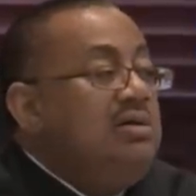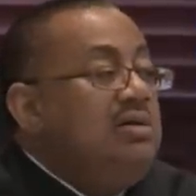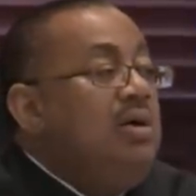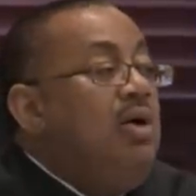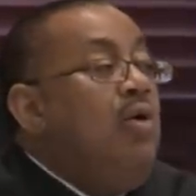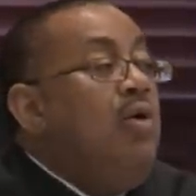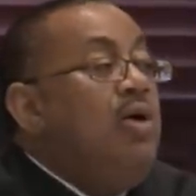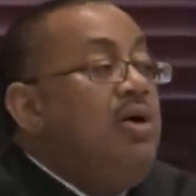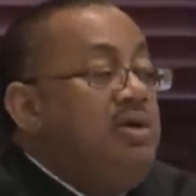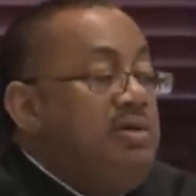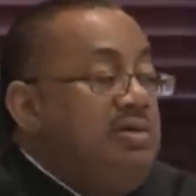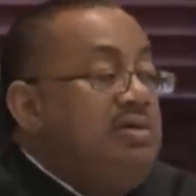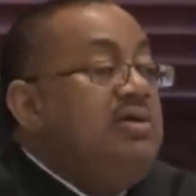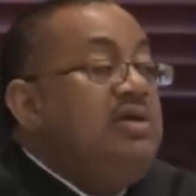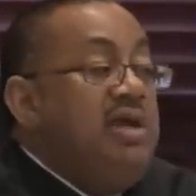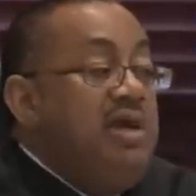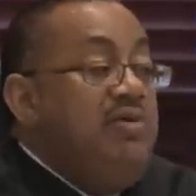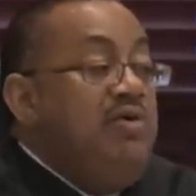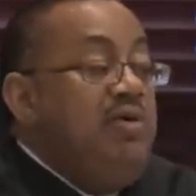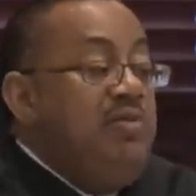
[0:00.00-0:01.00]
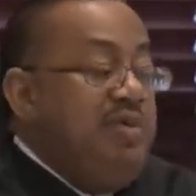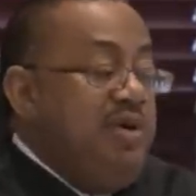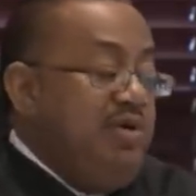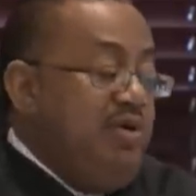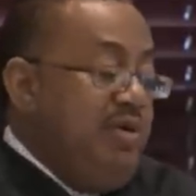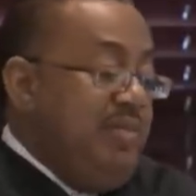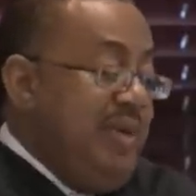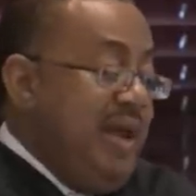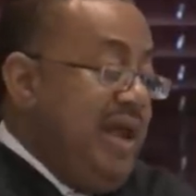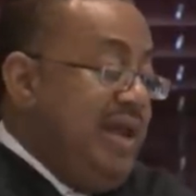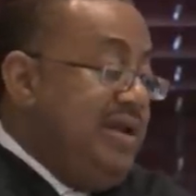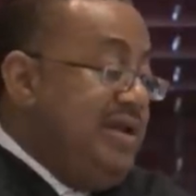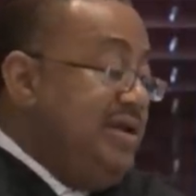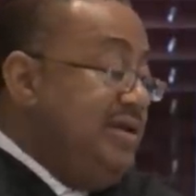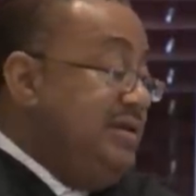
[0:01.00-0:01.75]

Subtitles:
order. He will be remanded.